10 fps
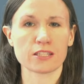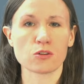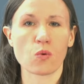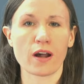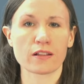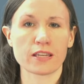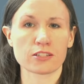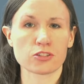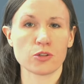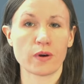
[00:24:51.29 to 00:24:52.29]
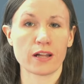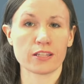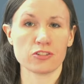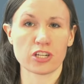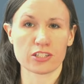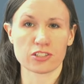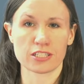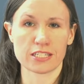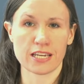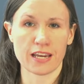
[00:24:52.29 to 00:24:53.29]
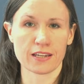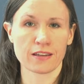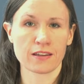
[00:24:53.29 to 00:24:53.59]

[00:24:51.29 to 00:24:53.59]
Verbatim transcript: in the wild SQL injection attack.